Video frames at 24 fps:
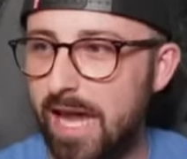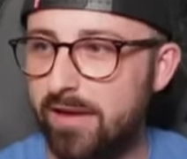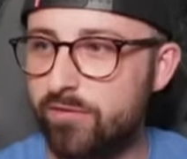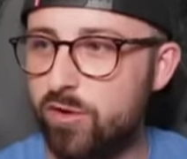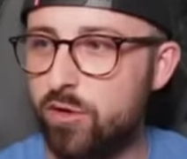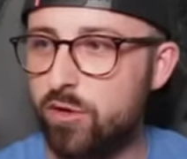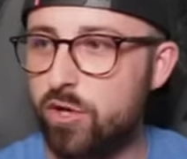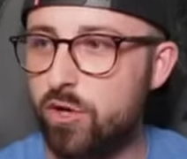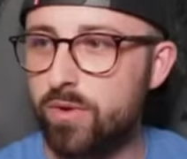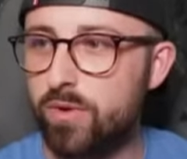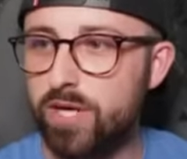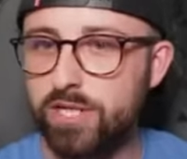If
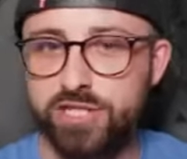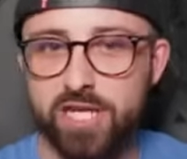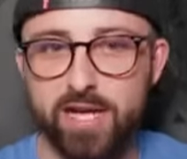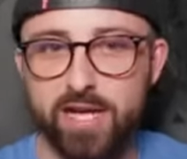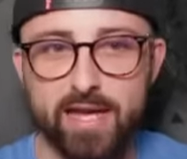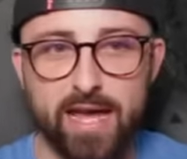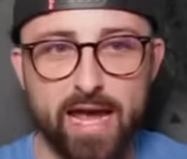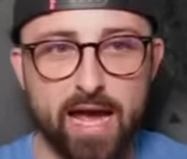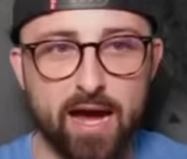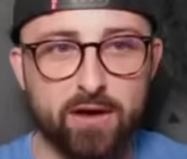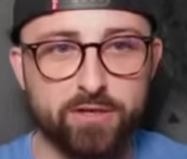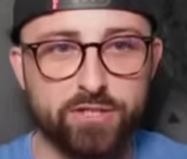you do want to
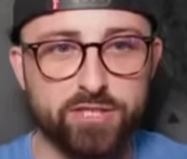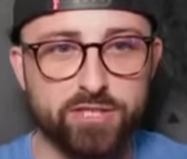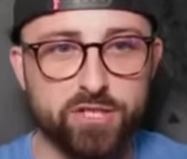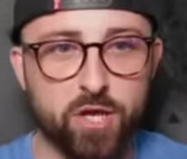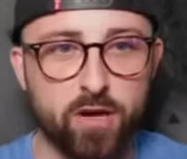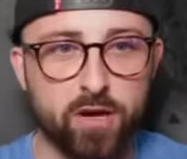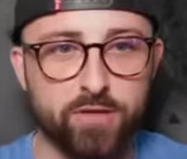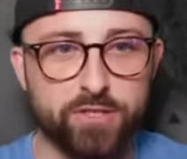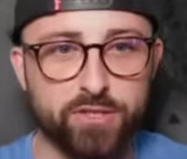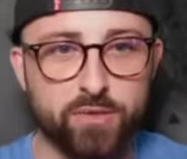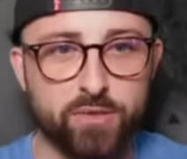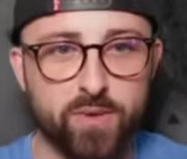check it out, just
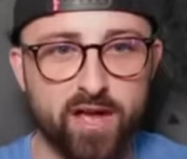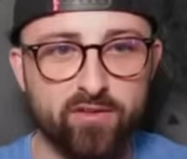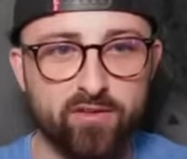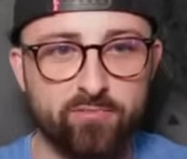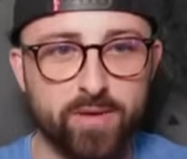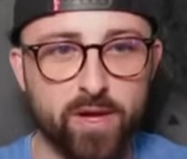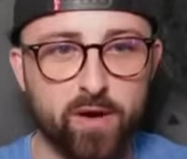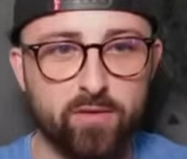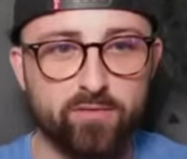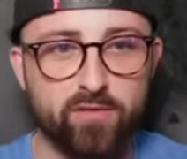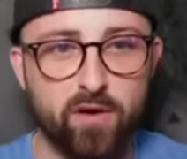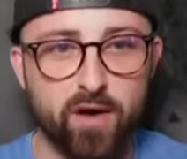go on to
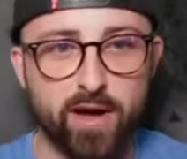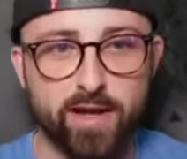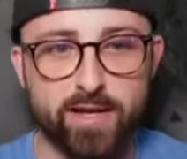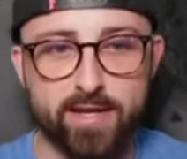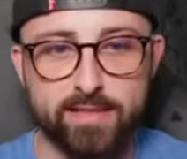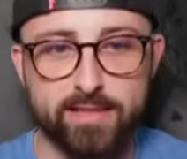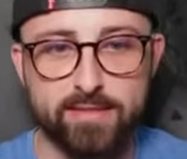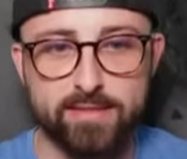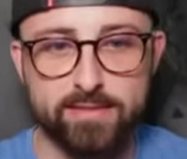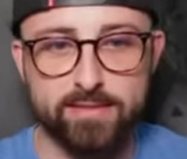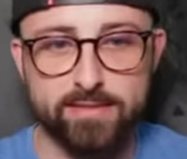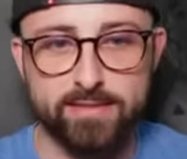FPL
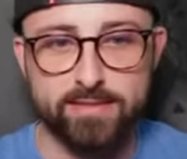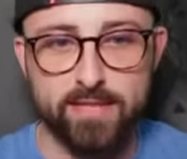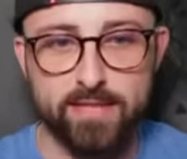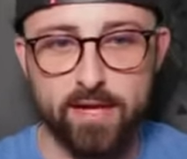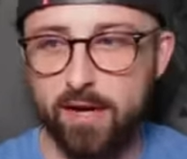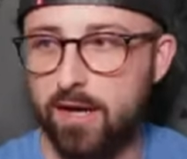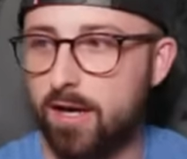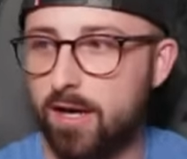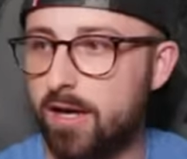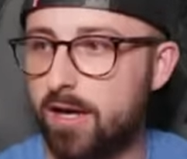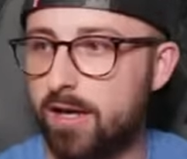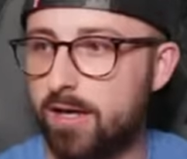Vikings
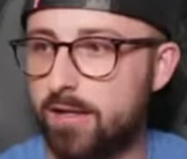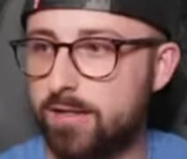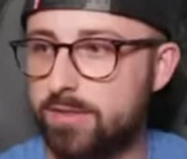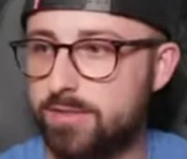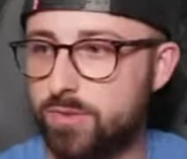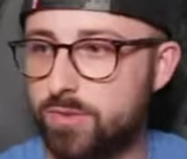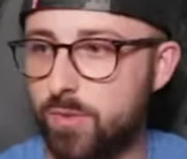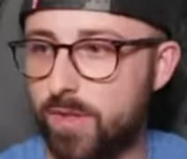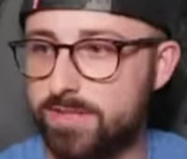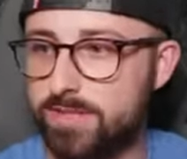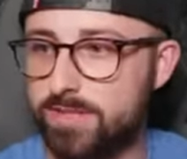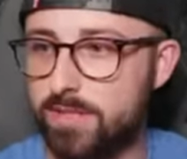
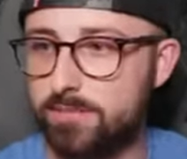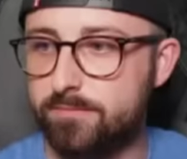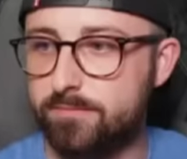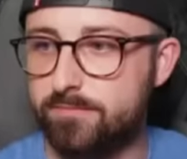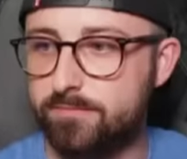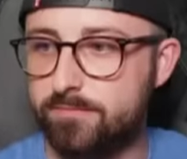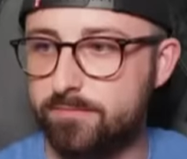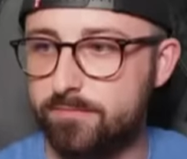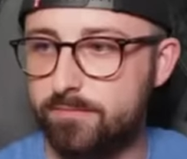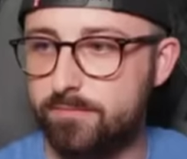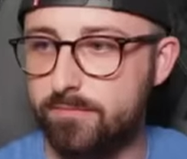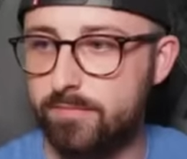Twitter.
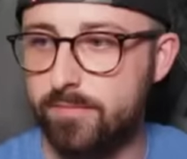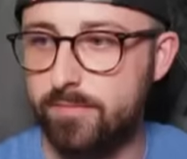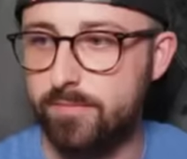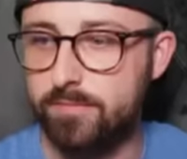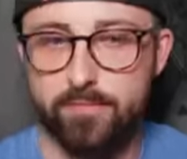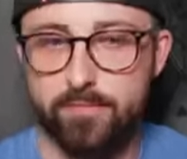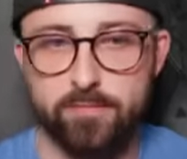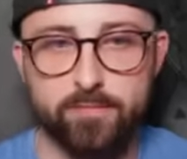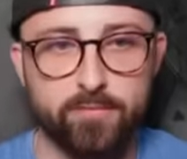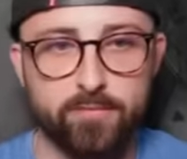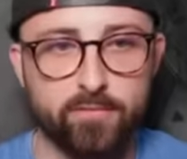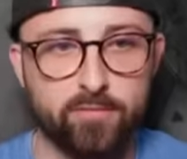
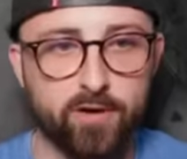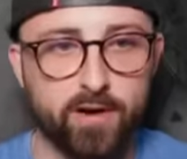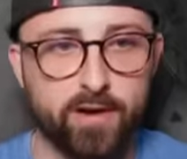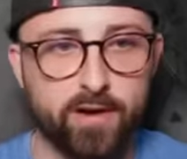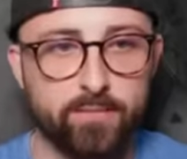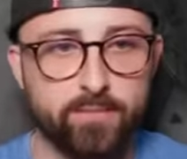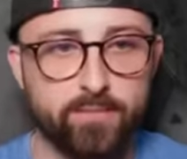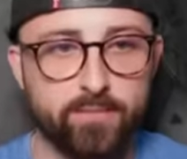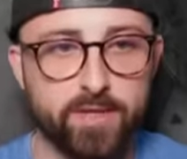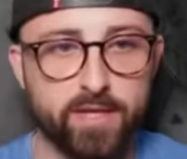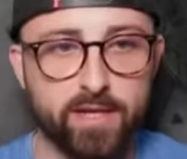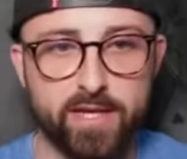Right,
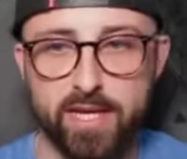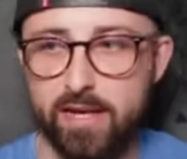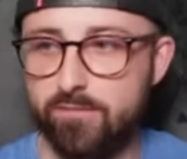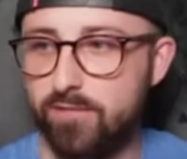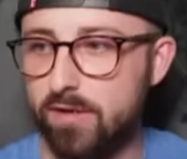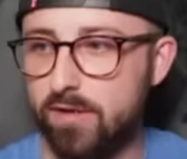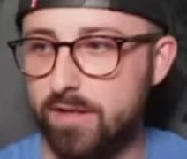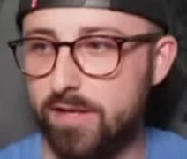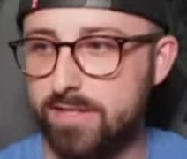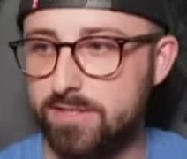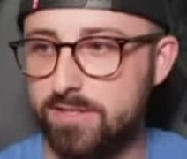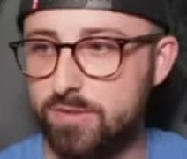you can have
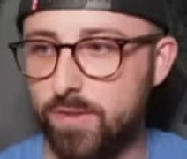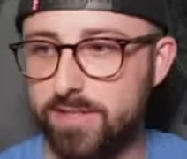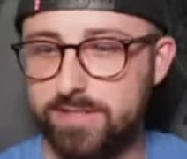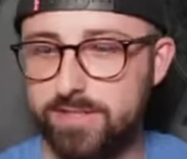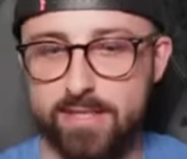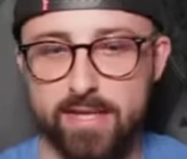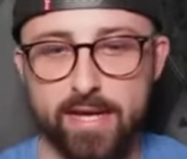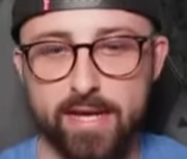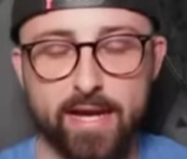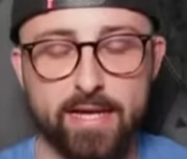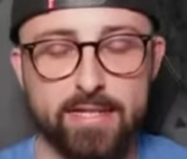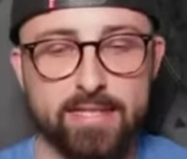a look at his
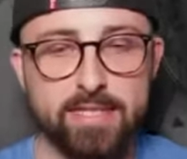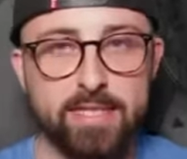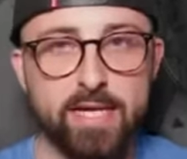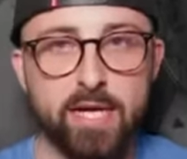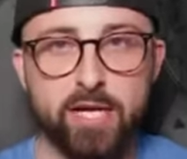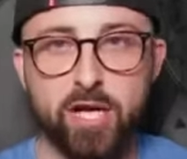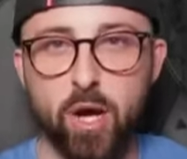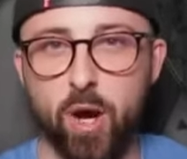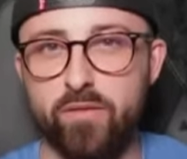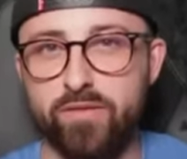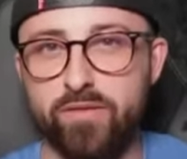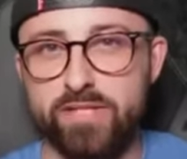Twitter there.
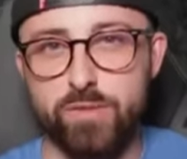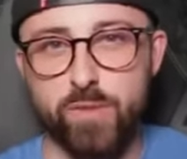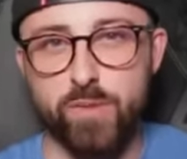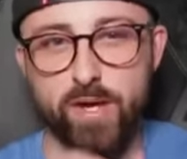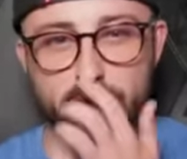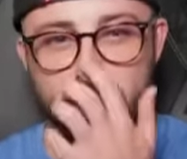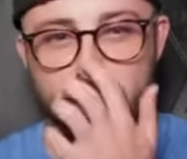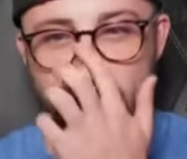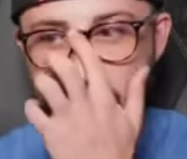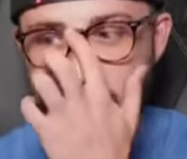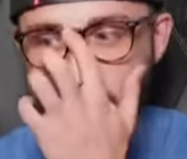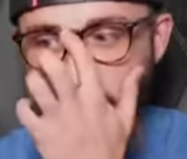Go over to
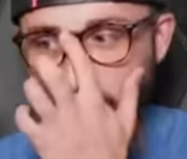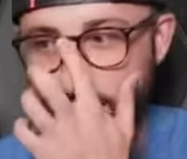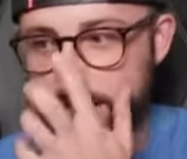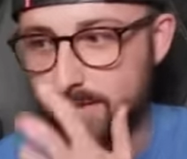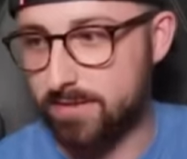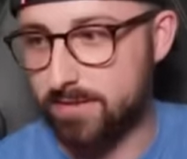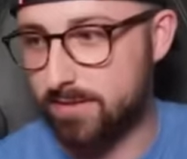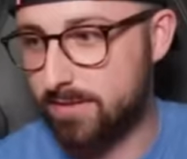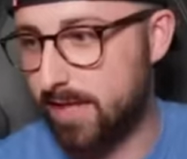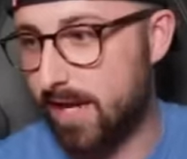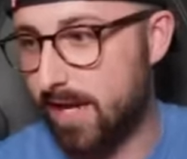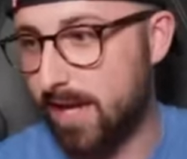it,
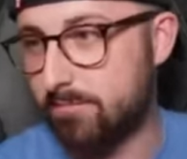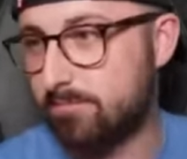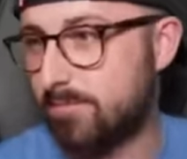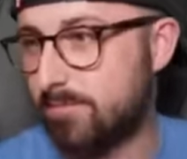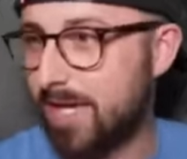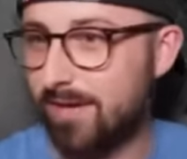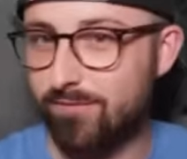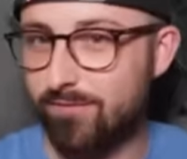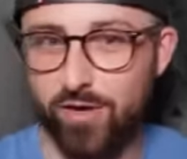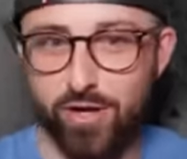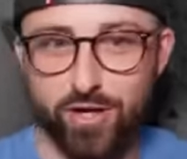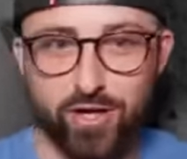and yeah,
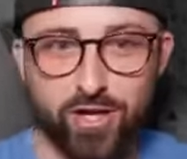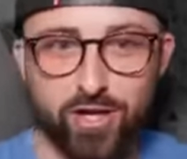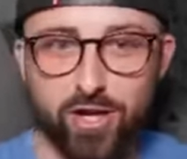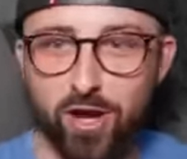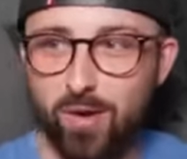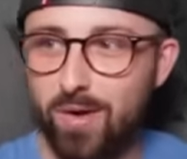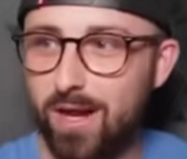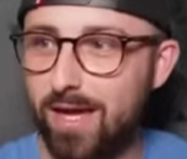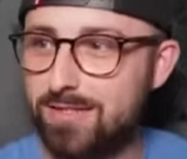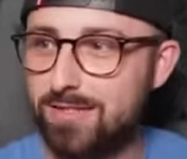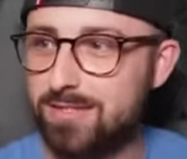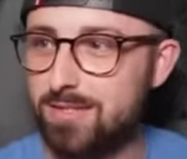if you're going to
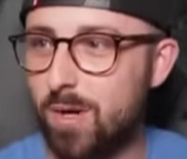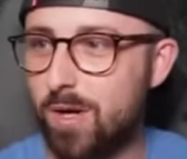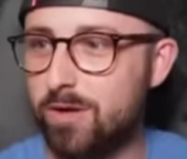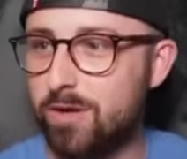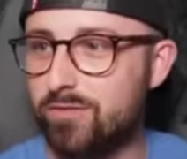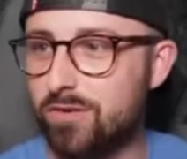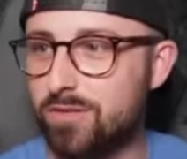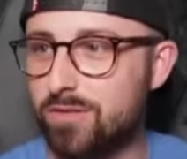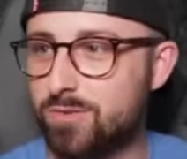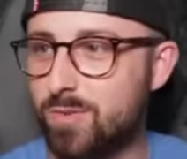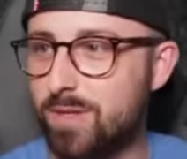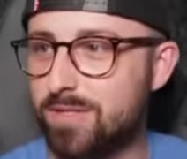go, let us know
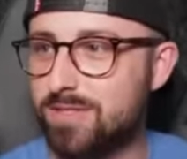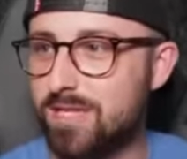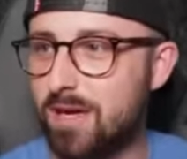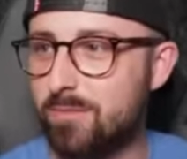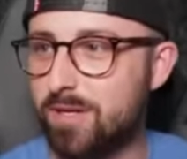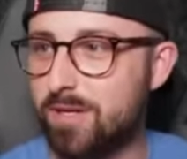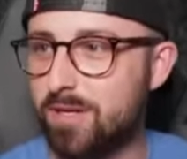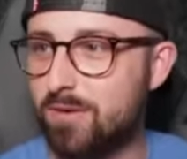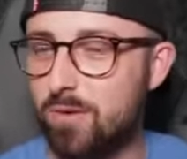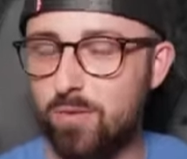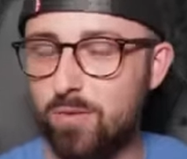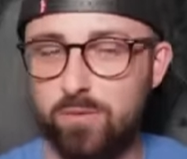over on Twitter. That'd
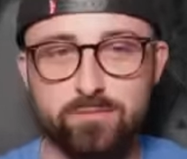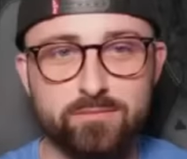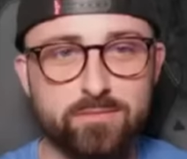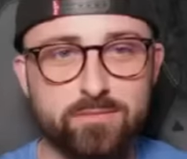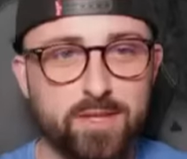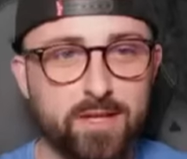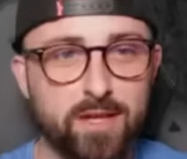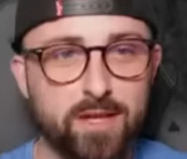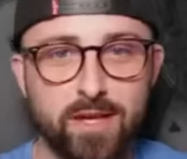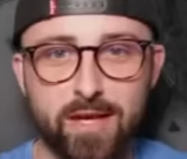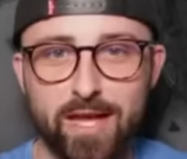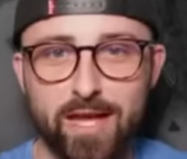be cool,
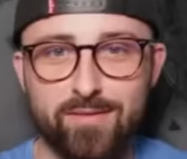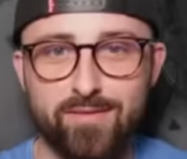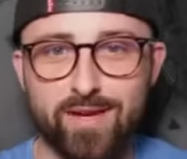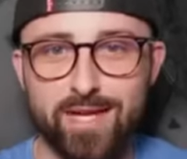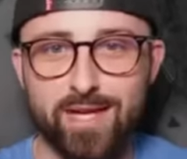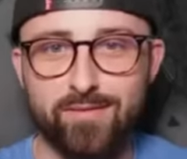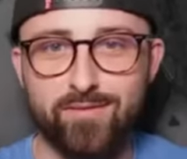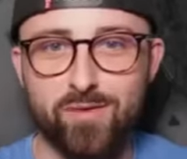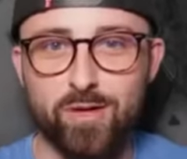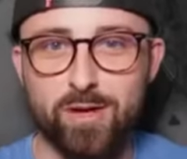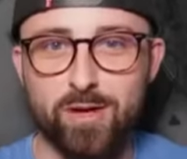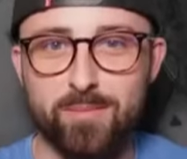if
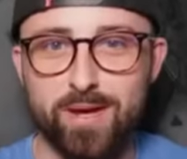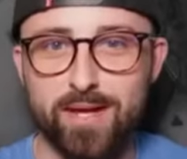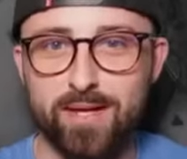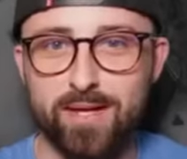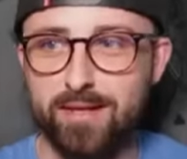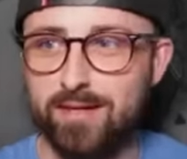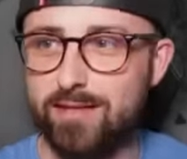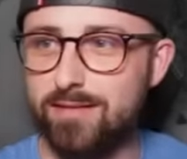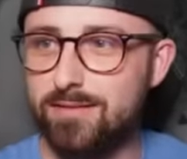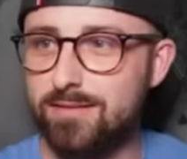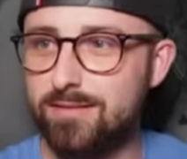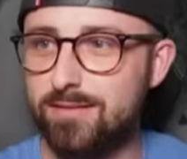any of you can
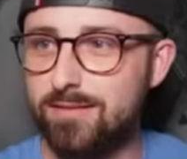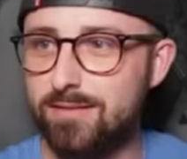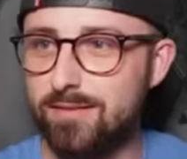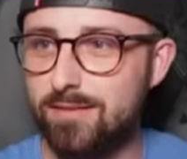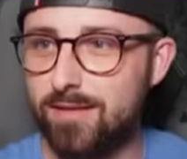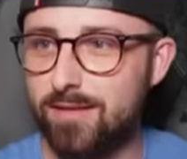make it.